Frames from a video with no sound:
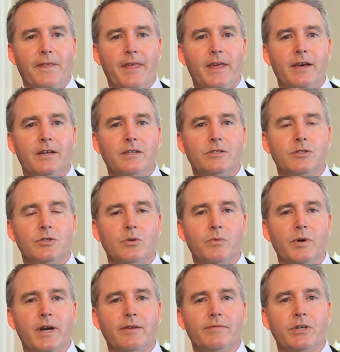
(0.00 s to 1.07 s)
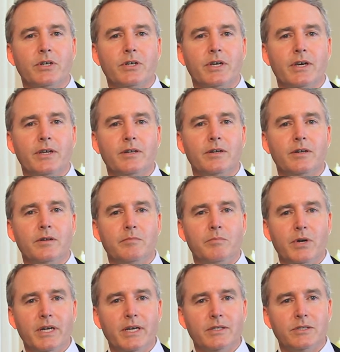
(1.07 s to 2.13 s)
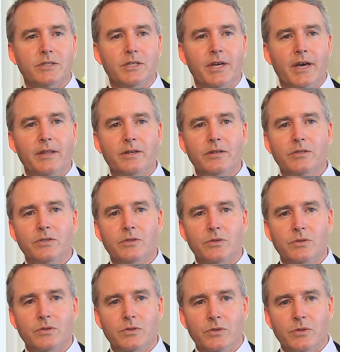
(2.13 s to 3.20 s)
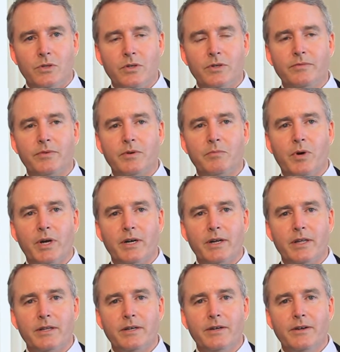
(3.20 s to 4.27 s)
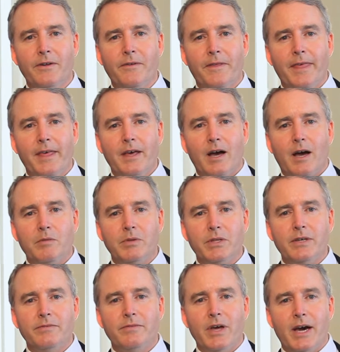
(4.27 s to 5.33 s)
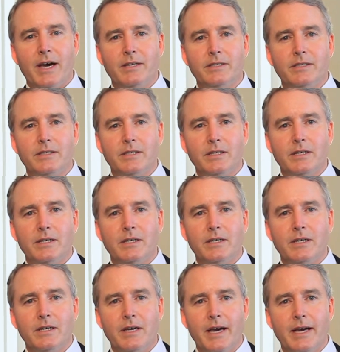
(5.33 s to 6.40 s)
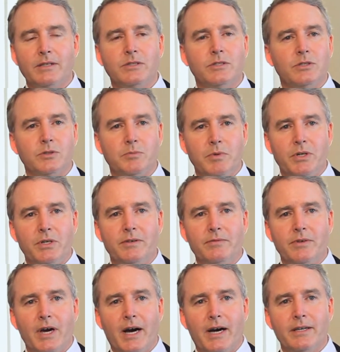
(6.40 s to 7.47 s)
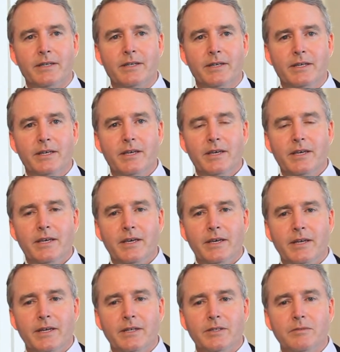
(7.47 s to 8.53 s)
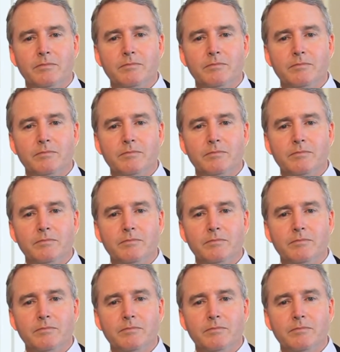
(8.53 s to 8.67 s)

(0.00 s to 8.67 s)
And so whatever can bring us together to learn from one another, I believe that has the Spirit of God in it,